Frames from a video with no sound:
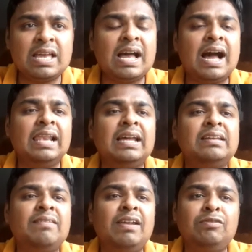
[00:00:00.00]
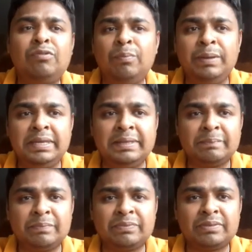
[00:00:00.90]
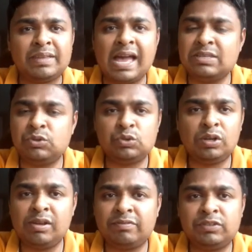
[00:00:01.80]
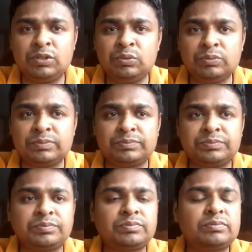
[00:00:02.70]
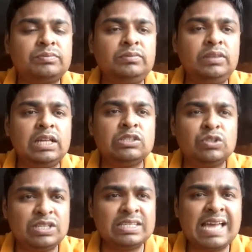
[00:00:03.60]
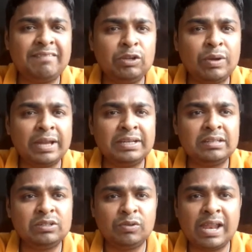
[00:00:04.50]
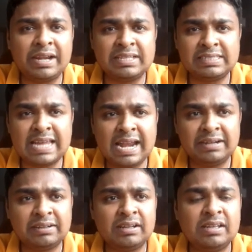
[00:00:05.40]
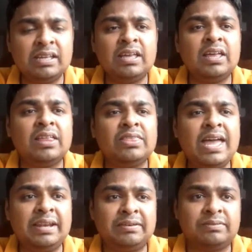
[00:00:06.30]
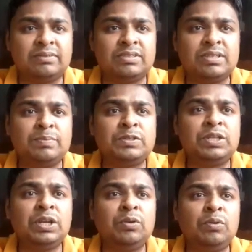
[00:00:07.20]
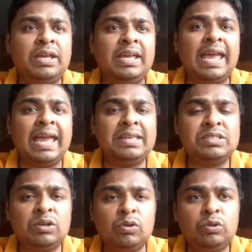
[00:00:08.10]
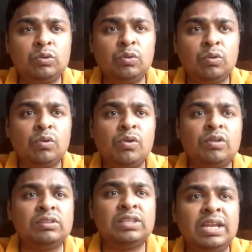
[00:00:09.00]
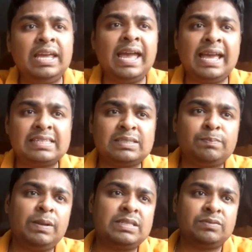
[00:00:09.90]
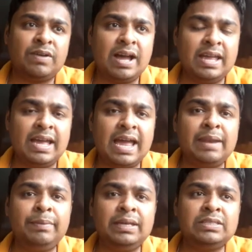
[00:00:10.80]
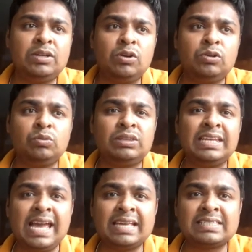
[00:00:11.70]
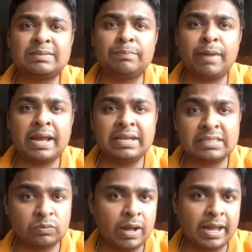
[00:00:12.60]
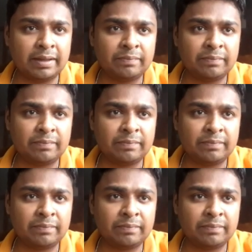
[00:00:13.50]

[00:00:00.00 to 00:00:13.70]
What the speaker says: I'll get the value for b. As usual you have to do. So just have a look at it. You will understand. Then substituting a is equal to 3x plus y and b is equal to 3x minus y.